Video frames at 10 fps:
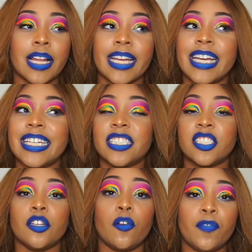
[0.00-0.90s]
Like, it
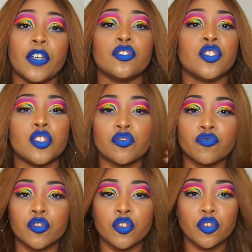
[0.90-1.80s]
still feels
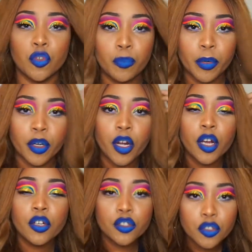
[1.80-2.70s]
just super
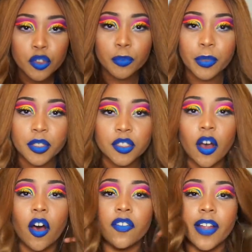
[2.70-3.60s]

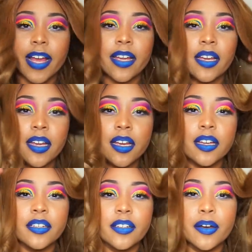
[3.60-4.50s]
soft, like
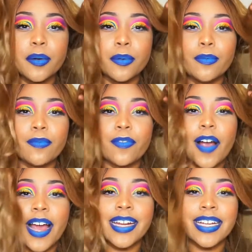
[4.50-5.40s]
no
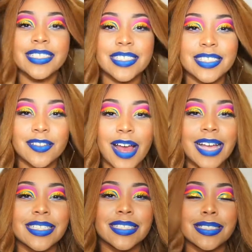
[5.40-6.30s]
fried in, just still
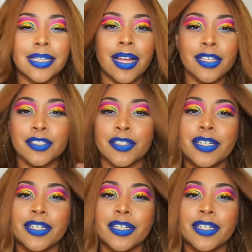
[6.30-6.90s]
has its luster.